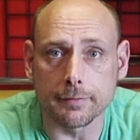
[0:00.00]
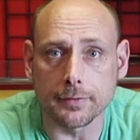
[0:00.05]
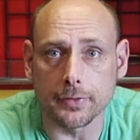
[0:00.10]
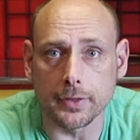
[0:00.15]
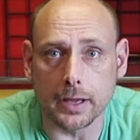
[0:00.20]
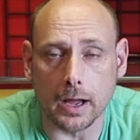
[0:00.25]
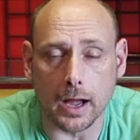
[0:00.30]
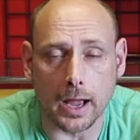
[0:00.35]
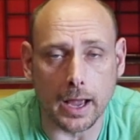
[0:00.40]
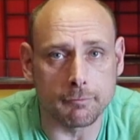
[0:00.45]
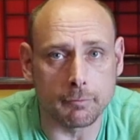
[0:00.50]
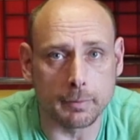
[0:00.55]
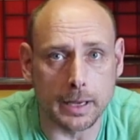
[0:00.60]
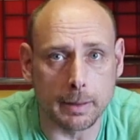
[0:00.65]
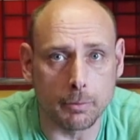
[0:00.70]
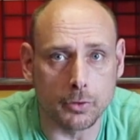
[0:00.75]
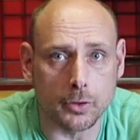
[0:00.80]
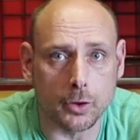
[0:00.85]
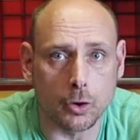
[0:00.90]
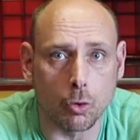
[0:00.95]
everything, I haven't
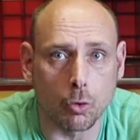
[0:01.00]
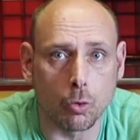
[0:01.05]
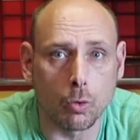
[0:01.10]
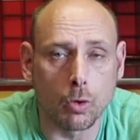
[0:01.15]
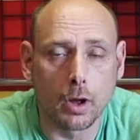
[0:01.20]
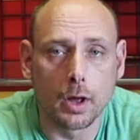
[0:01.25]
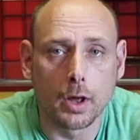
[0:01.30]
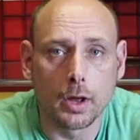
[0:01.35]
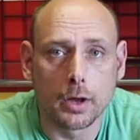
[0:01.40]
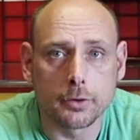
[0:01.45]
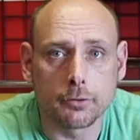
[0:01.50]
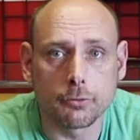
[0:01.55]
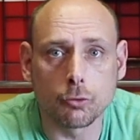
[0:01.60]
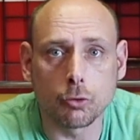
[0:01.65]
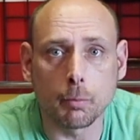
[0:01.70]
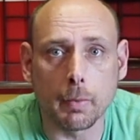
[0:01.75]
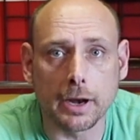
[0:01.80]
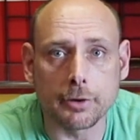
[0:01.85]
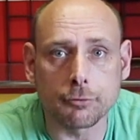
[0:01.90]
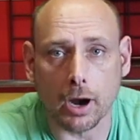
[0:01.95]
been able to go
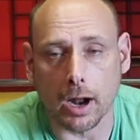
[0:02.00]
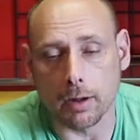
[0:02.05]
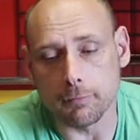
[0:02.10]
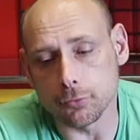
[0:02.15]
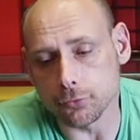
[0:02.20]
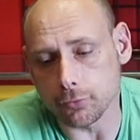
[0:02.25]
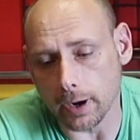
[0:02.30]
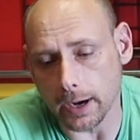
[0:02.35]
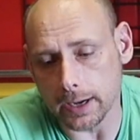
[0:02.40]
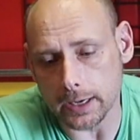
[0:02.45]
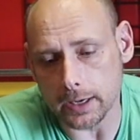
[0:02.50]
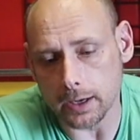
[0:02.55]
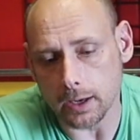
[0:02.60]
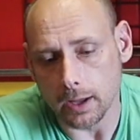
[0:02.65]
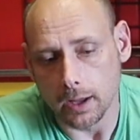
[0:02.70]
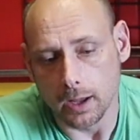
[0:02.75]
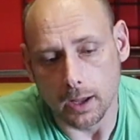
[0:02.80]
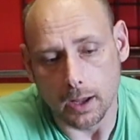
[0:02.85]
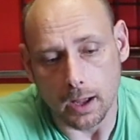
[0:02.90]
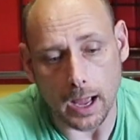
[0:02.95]
do my travel training.
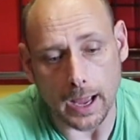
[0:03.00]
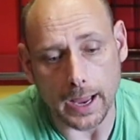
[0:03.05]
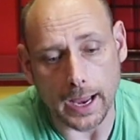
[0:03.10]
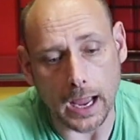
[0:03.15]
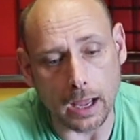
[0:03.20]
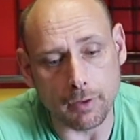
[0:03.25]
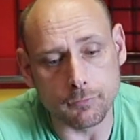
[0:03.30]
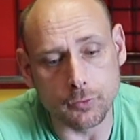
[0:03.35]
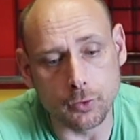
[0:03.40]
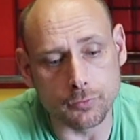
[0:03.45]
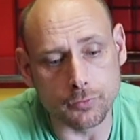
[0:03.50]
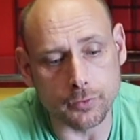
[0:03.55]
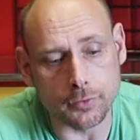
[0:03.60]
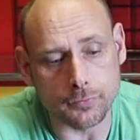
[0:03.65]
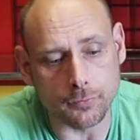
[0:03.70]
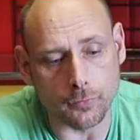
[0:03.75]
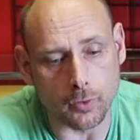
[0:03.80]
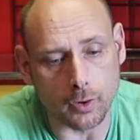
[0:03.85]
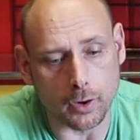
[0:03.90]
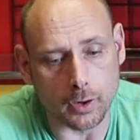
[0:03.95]
I have used
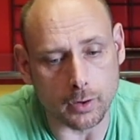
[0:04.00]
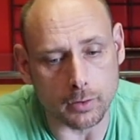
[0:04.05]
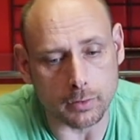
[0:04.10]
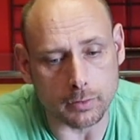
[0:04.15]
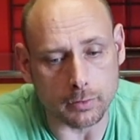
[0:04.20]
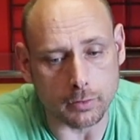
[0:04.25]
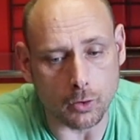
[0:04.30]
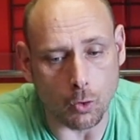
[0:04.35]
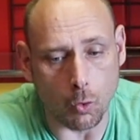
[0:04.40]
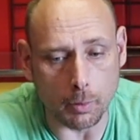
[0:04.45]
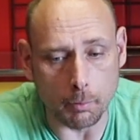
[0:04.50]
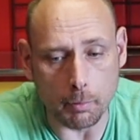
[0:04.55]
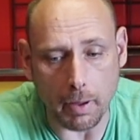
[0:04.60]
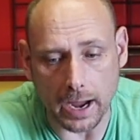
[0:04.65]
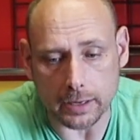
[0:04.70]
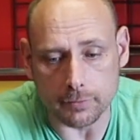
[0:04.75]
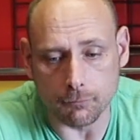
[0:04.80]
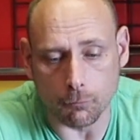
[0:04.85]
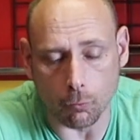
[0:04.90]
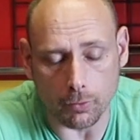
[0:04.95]
this for going
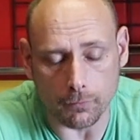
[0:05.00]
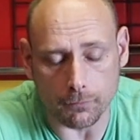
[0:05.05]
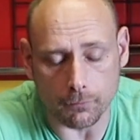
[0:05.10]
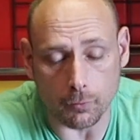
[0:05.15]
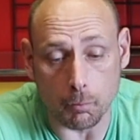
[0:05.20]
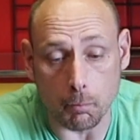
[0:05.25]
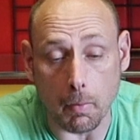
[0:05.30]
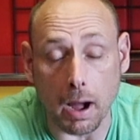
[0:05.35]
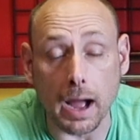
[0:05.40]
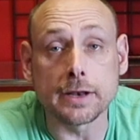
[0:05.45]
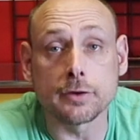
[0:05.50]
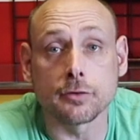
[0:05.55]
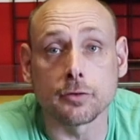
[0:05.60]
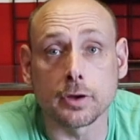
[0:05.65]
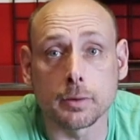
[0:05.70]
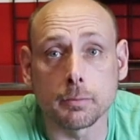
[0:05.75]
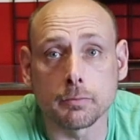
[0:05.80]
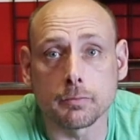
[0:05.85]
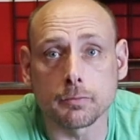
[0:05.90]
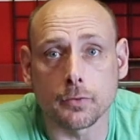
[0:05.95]
back and forth from my
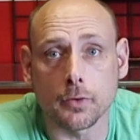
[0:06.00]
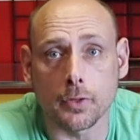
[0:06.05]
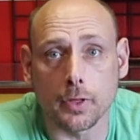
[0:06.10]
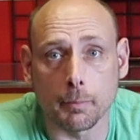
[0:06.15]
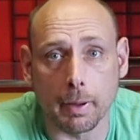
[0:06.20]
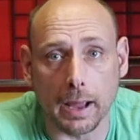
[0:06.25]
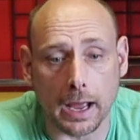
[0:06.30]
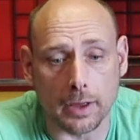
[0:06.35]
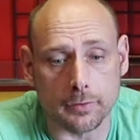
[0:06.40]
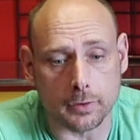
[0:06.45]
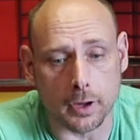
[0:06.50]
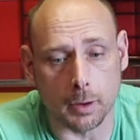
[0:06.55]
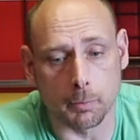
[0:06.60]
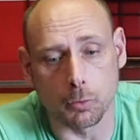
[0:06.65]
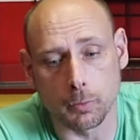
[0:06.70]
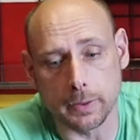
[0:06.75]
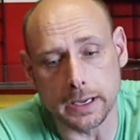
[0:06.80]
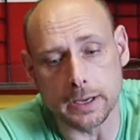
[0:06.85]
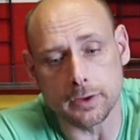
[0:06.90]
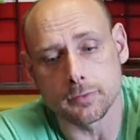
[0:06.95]
gym for the past
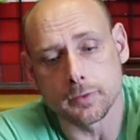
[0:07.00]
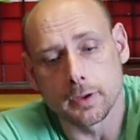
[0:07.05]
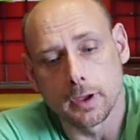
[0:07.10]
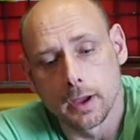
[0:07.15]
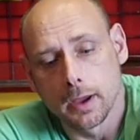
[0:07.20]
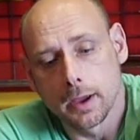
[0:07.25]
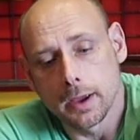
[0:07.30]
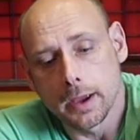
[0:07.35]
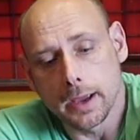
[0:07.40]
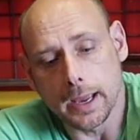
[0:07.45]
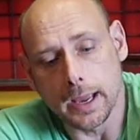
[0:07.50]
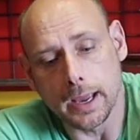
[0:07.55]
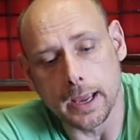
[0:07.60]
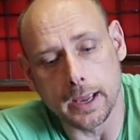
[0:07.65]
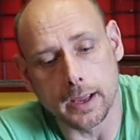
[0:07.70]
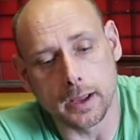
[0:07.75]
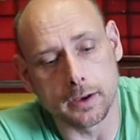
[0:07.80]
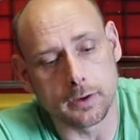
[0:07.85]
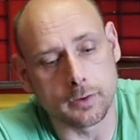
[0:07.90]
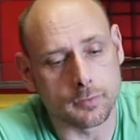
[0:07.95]
couple weeks,
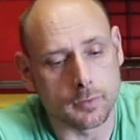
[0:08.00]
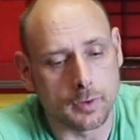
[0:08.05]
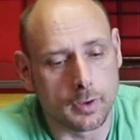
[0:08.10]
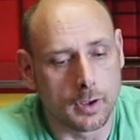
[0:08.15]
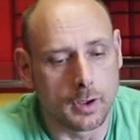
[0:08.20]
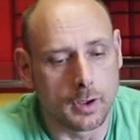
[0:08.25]
and